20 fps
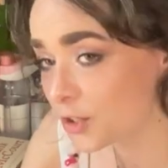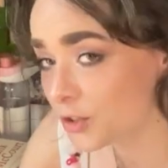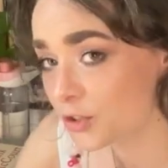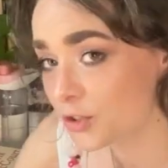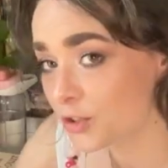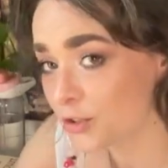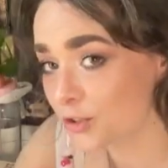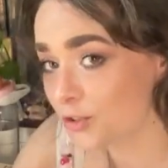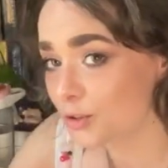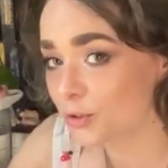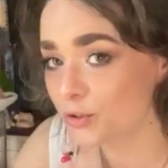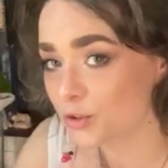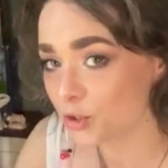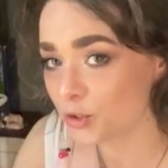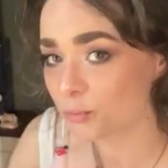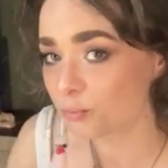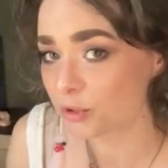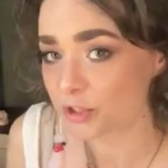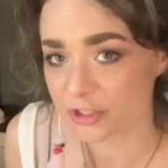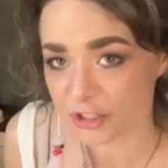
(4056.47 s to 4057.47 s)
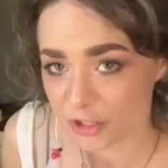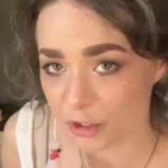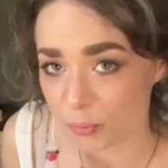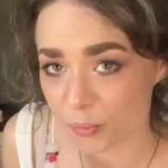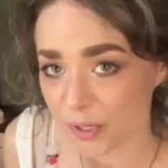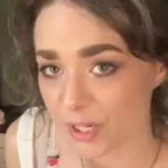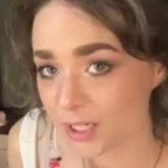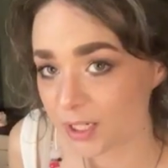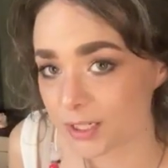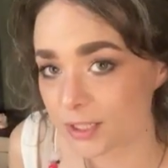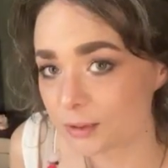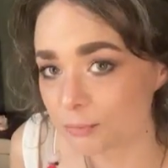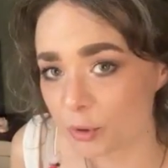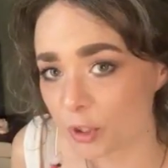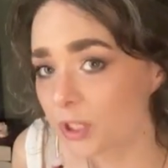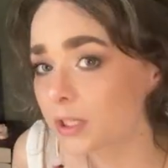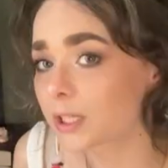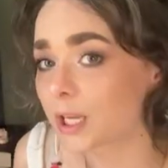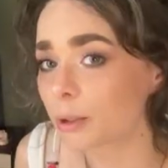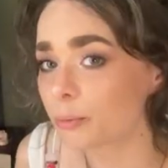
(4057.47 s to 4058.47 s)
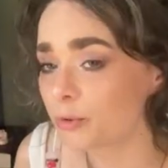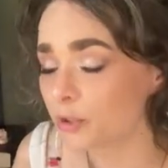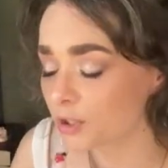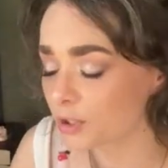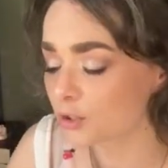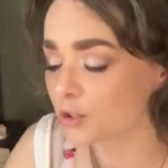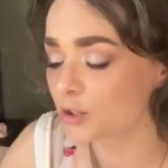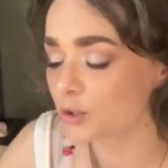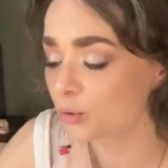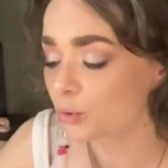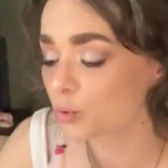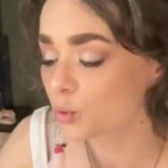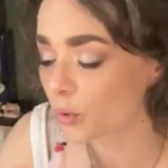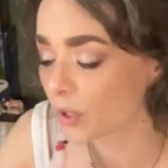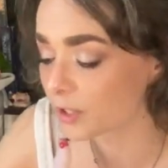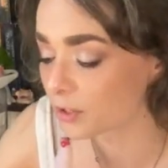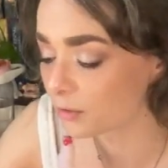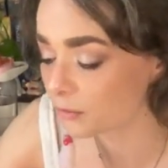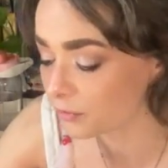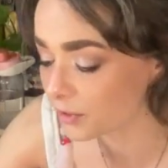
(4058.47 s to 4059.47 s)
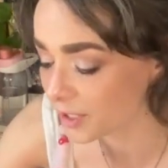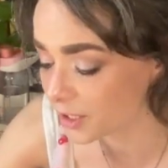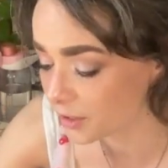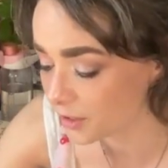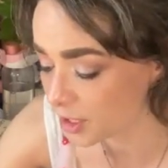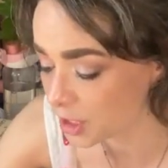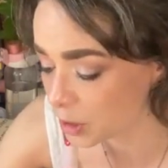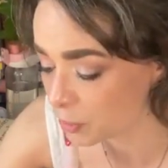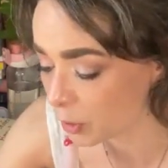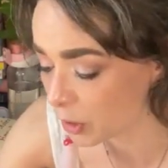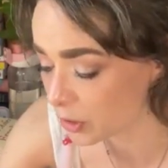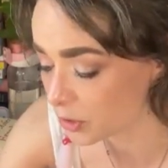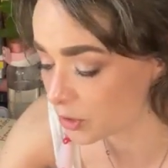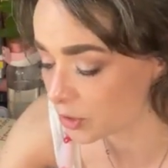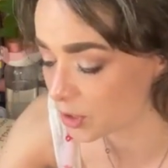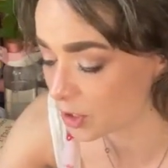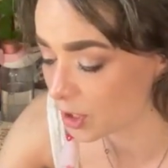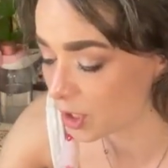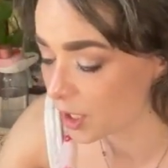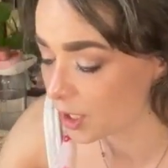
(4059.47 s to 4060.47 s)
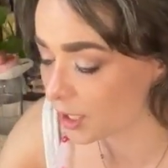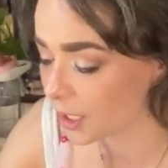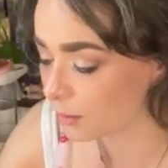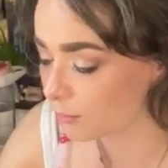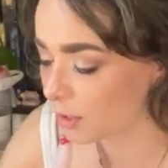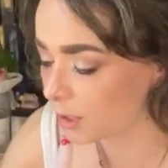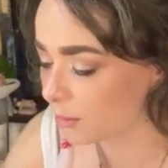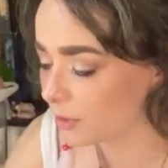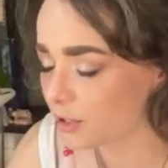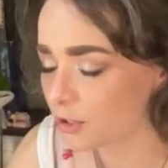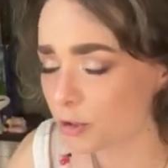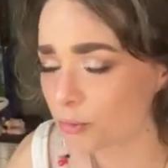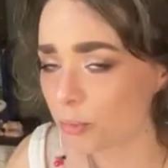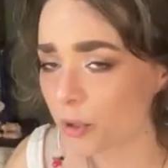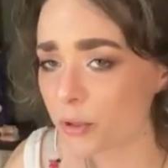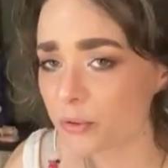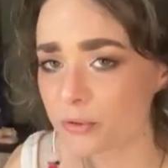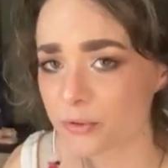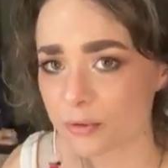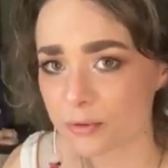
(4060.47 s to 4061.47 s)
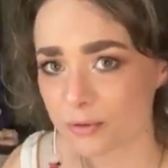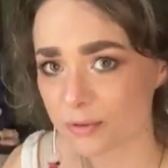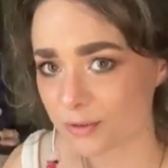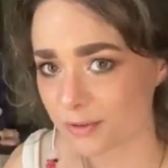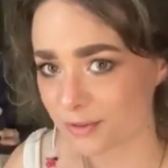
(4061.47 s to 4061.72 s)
to participate in book club, you can choose one of these books, and maybe they're both